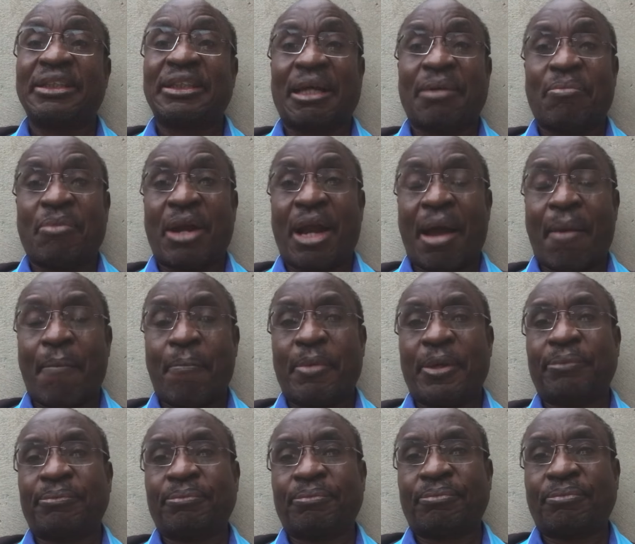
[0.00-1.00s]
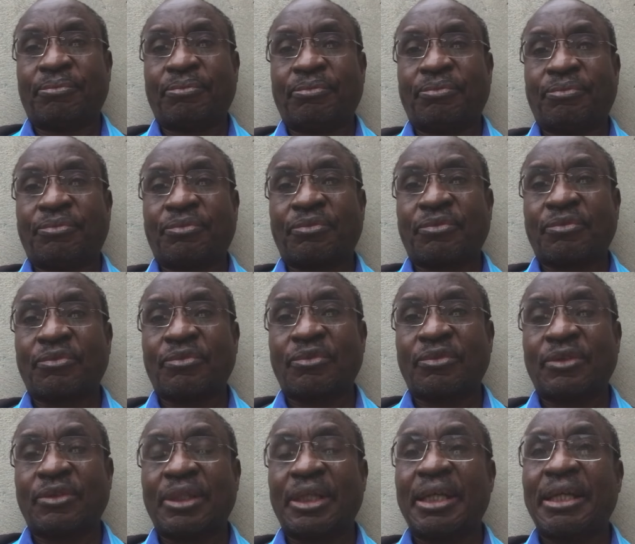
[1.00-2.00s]
same number.
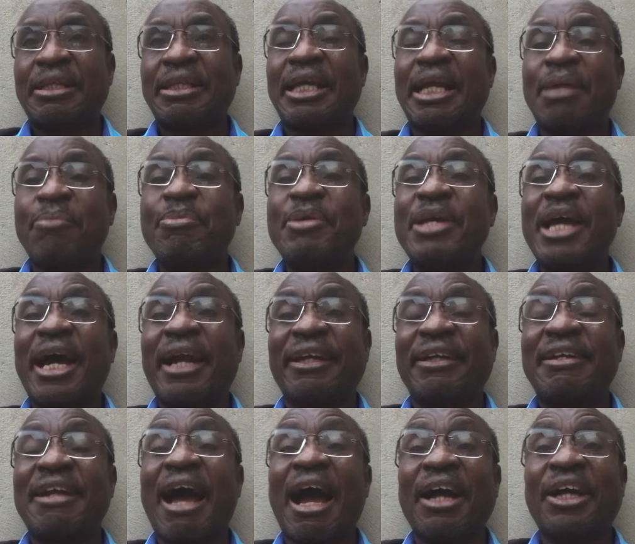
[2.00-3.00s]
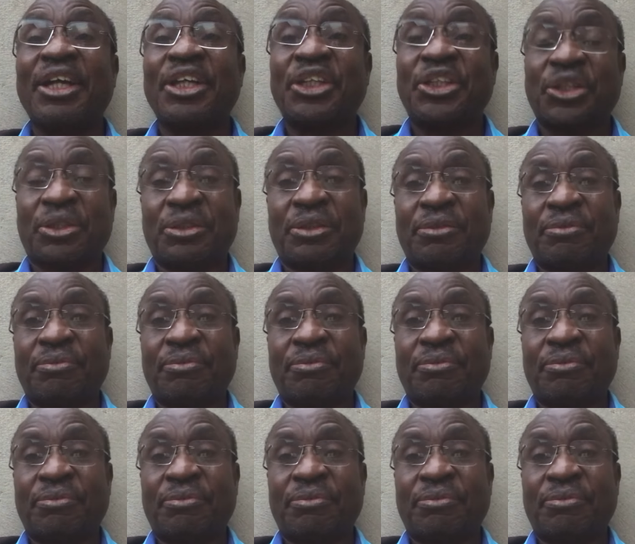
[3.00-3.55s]
There'll be a reduction.